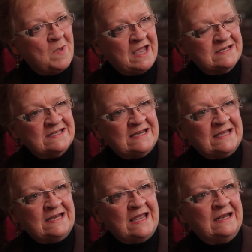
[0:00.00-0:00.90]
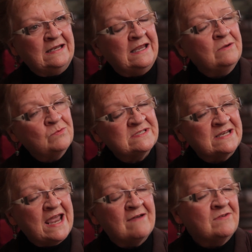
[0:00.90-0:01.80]
bags in it, and it
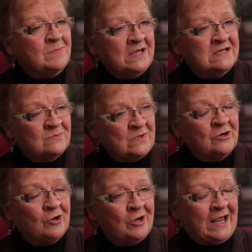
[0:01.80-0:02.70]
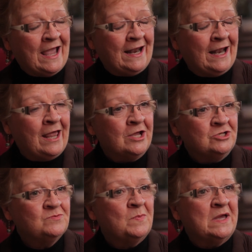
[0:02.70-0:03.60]
wasn't heavy because we had already had
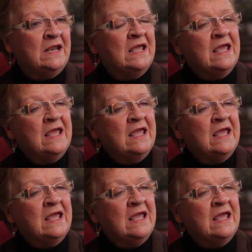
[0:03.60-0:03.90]
lunch, but